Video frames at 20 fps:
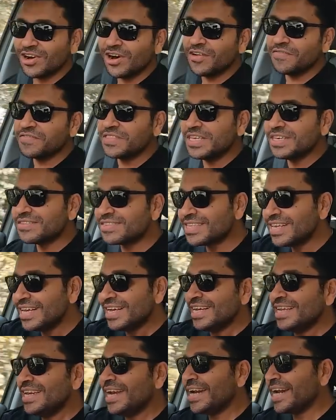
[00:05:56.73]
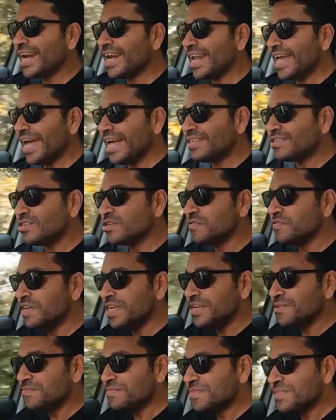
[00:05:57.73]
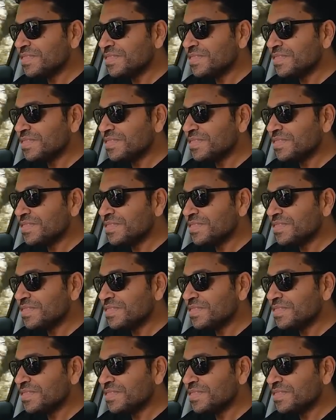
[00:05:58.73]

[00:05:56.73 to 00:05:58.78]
of this little SUV?